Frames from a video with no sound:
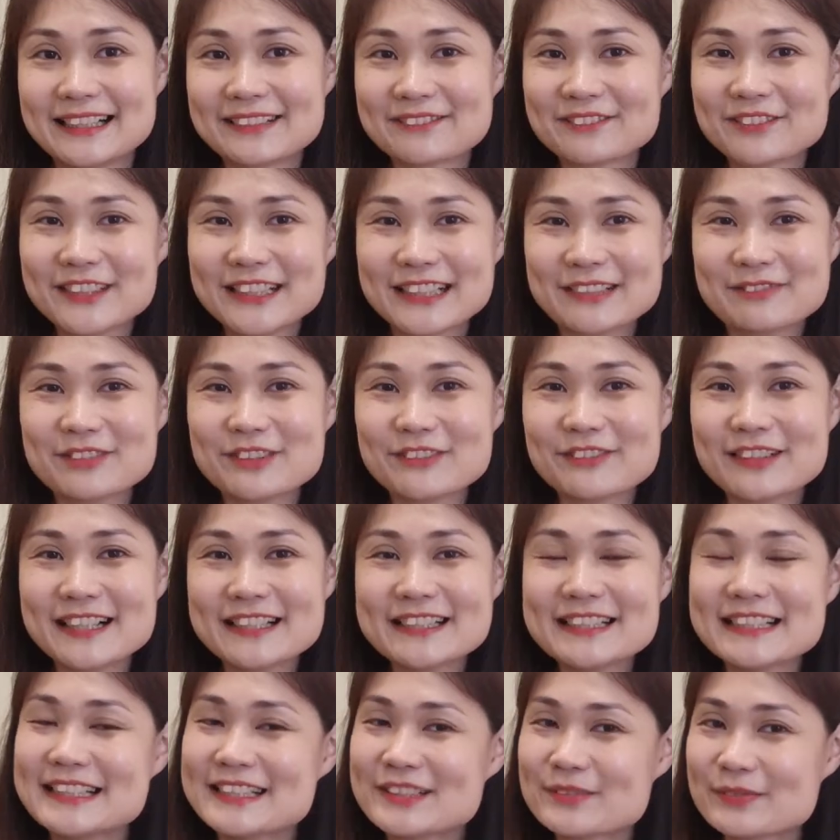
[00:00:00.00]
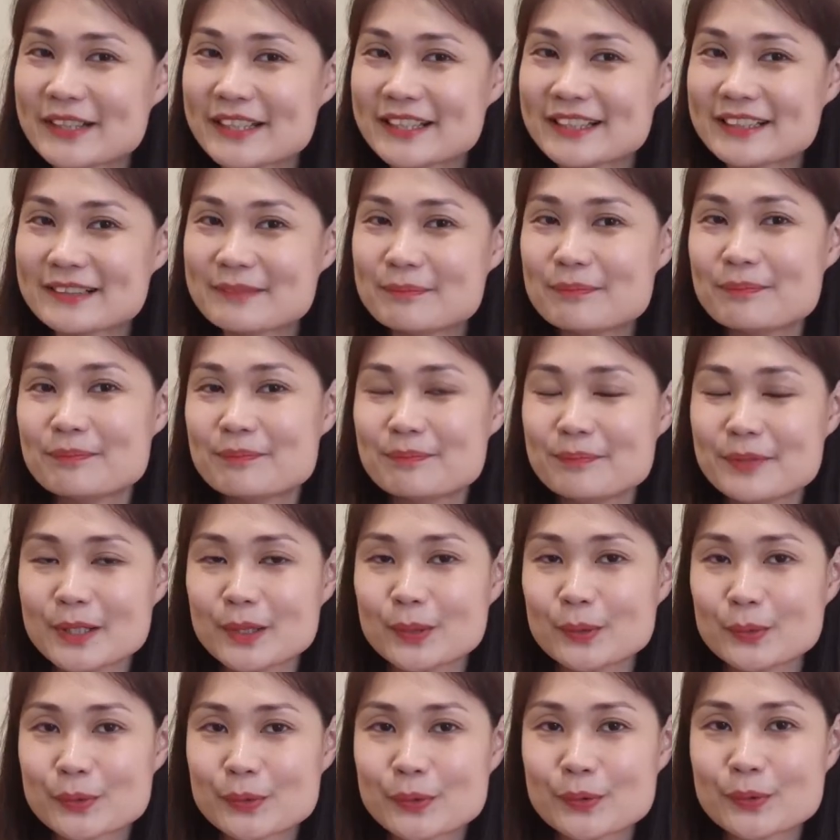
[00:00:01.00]
Point number one is whether big
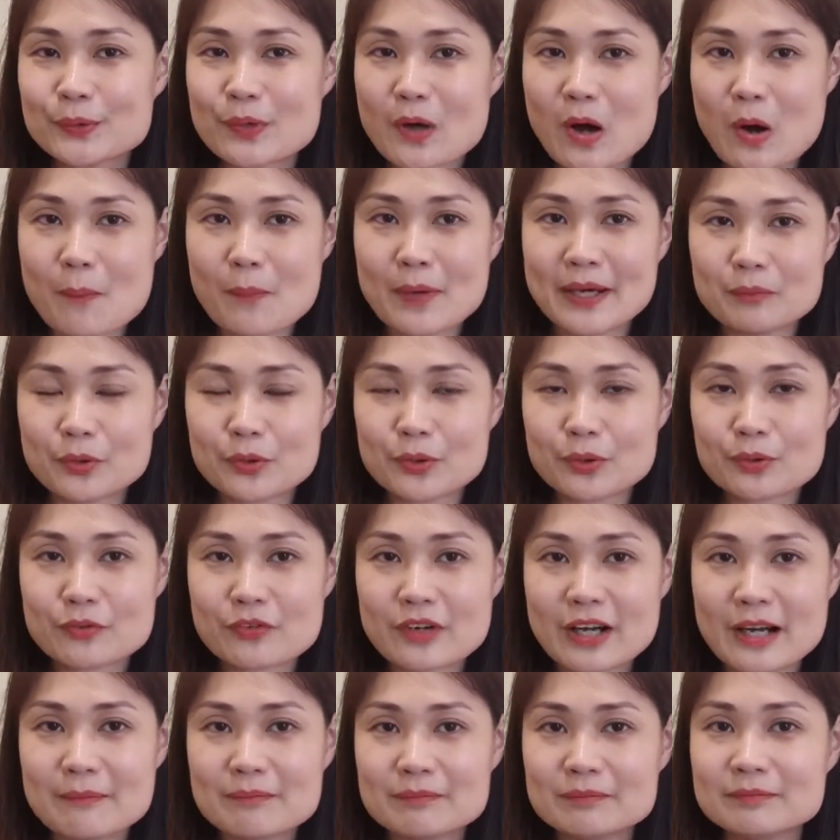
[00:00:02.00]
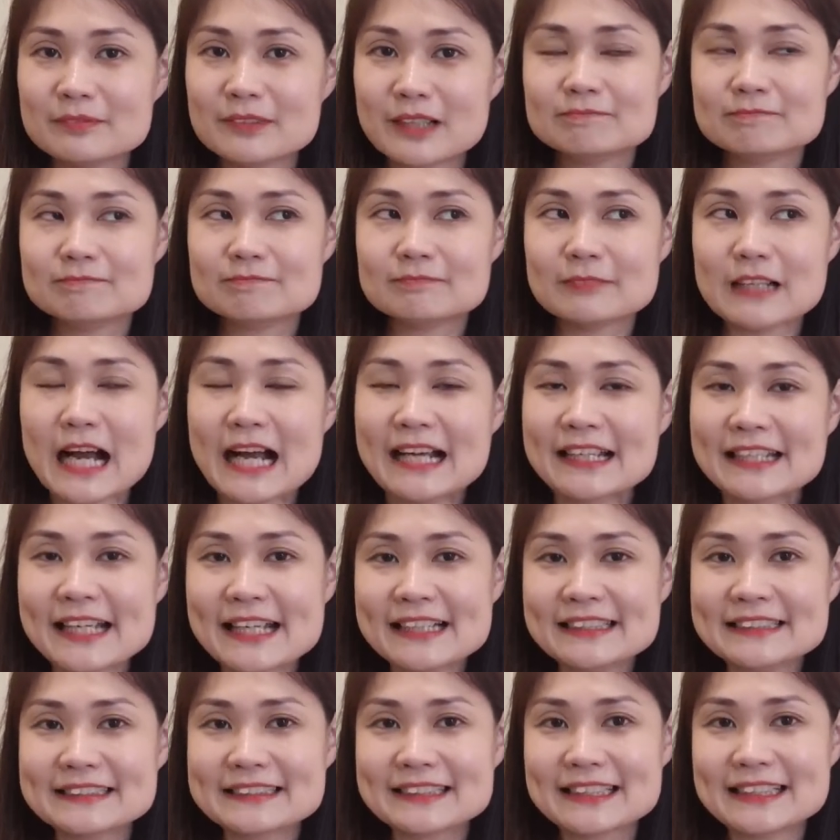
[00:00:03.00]
logo or monogram. I
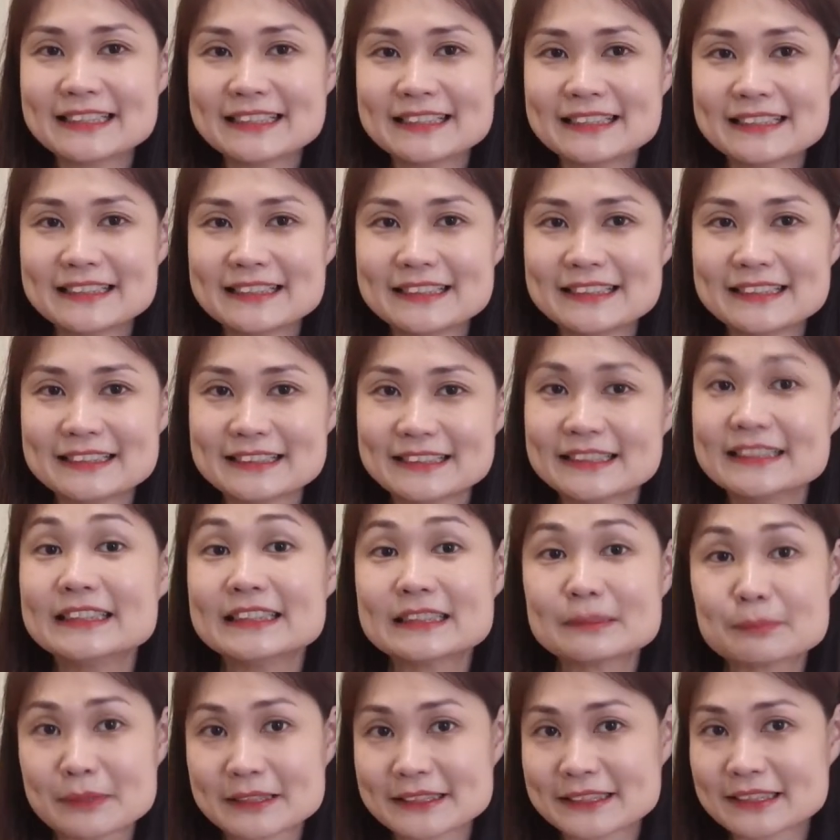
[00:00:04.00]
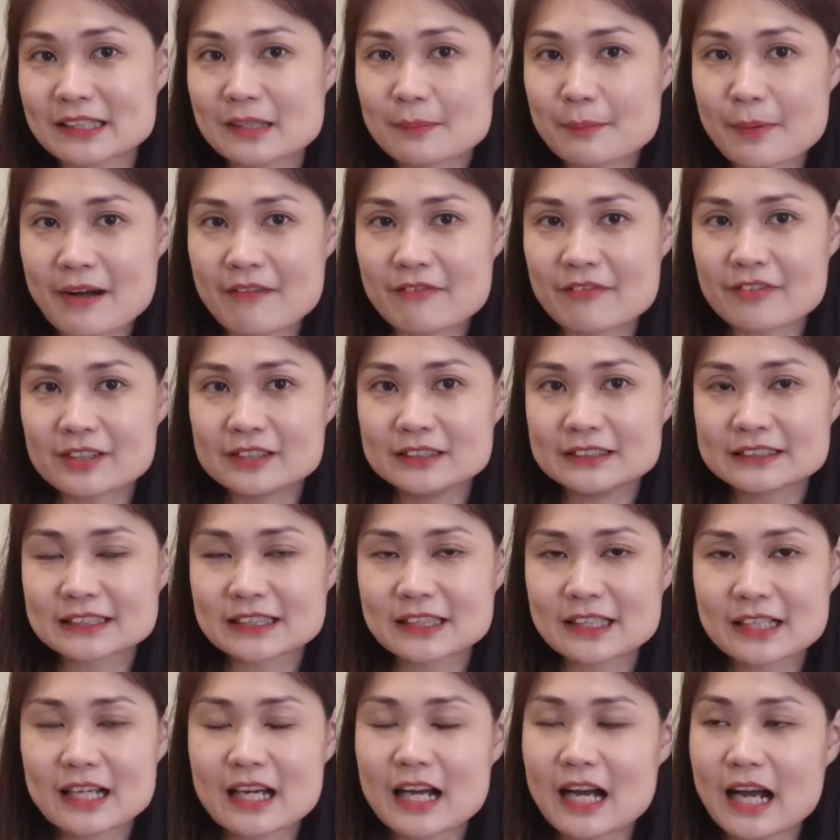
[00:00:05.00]
guess this is personal preference.
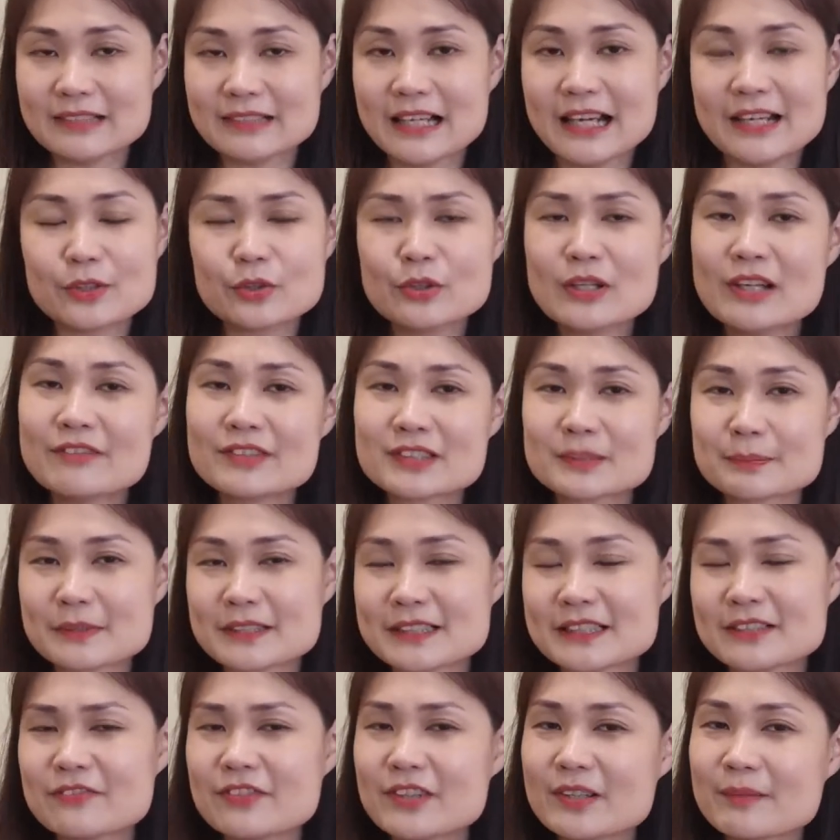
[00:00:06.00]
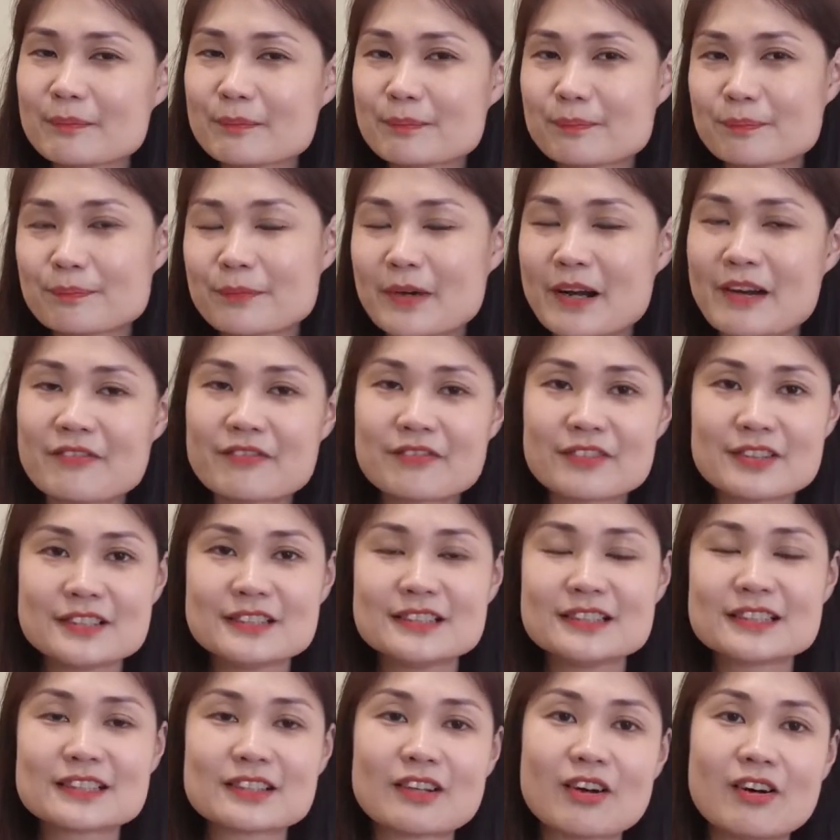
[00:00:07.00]
I don't have a specific
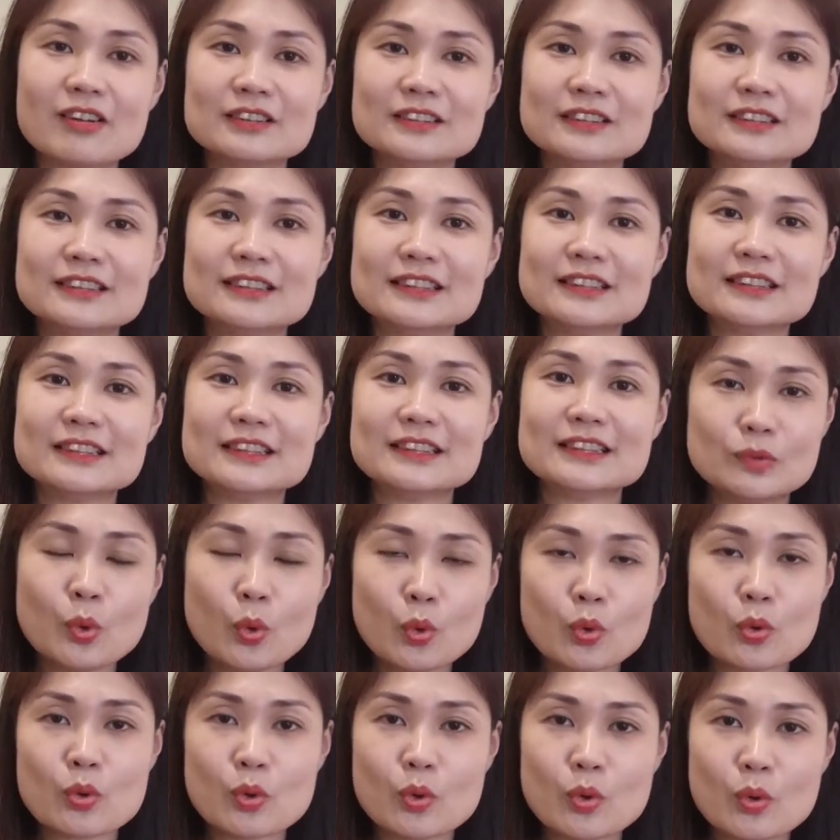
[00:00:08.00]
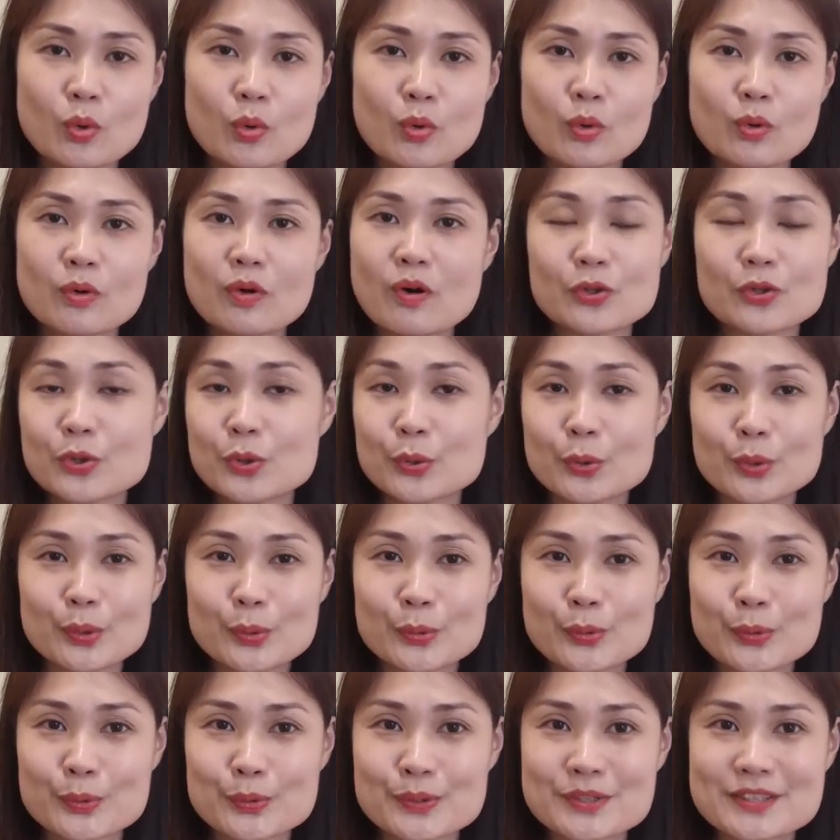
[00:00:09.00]
preference on logo or no
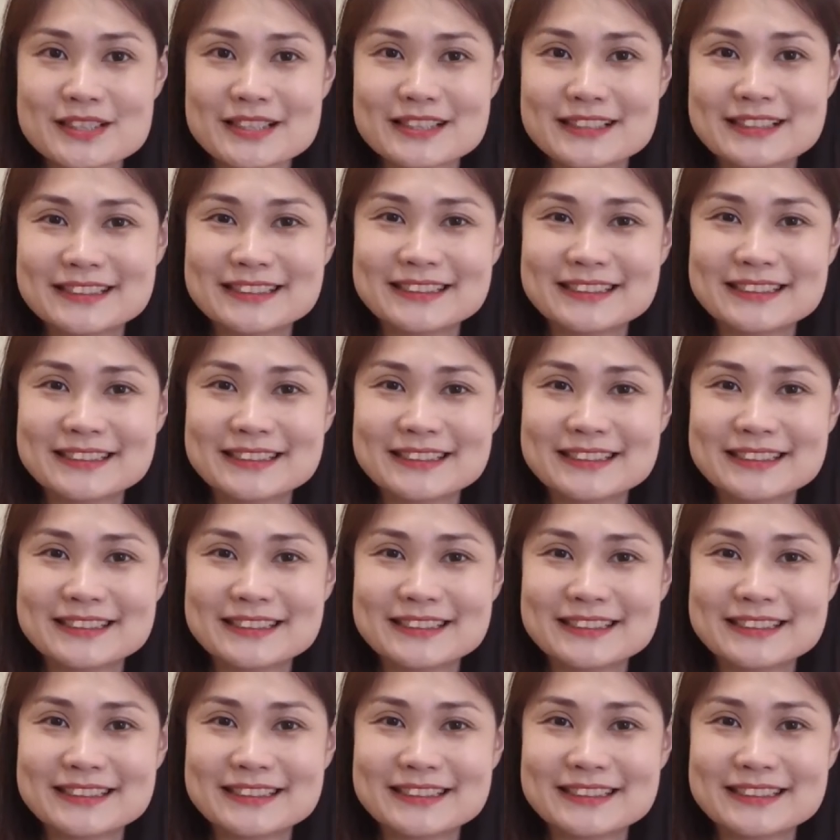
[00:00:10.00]
logos.